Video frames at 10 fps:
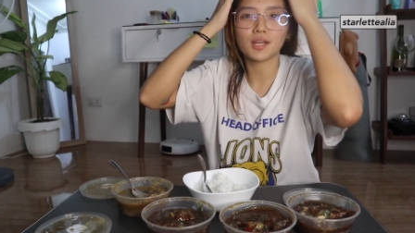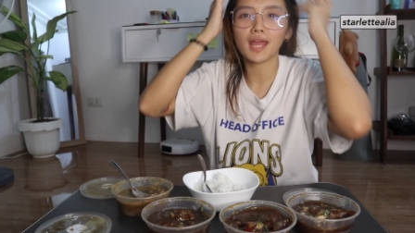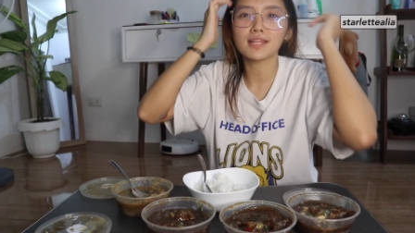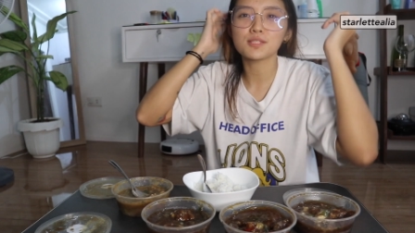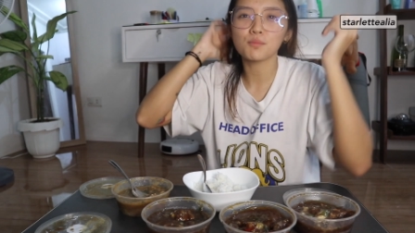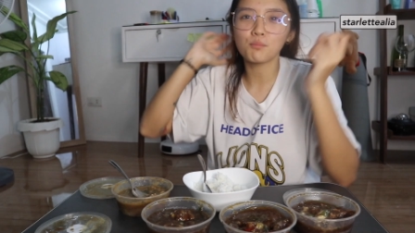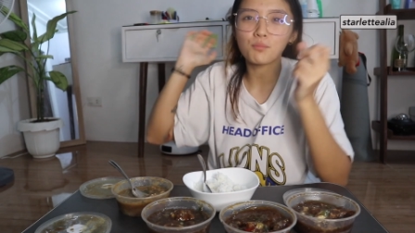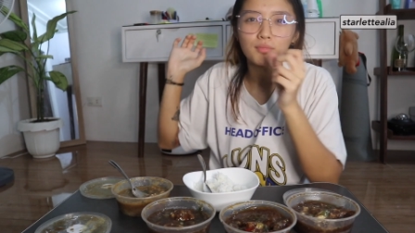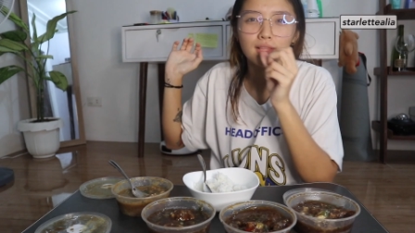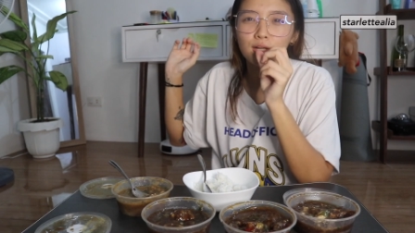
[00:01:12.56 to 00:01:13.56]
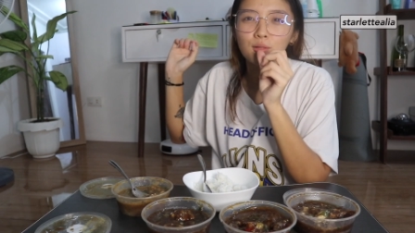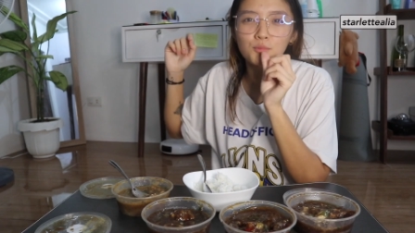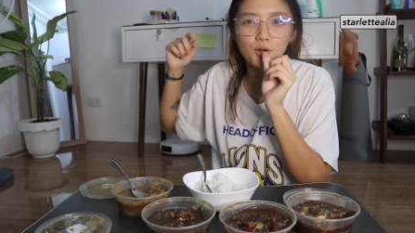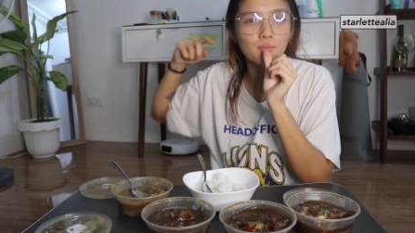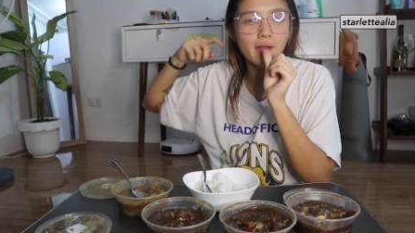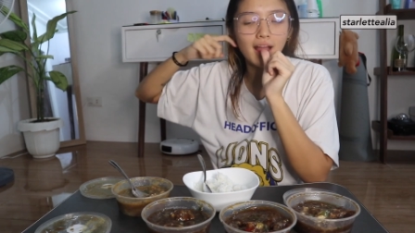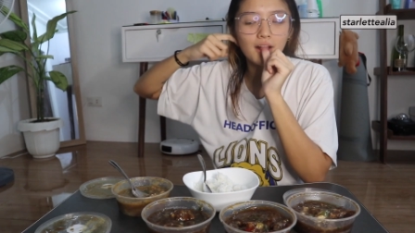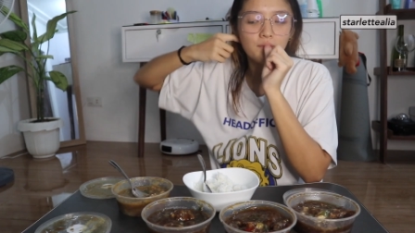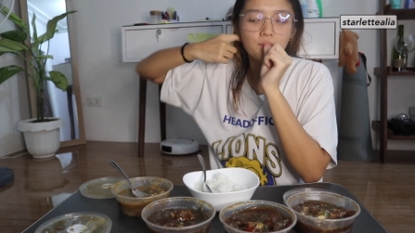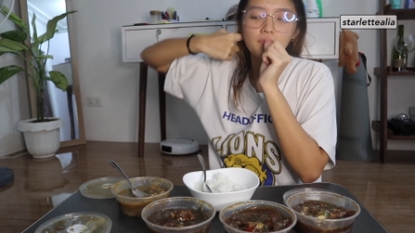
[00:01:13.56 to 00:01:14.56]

tonight's little mukbang.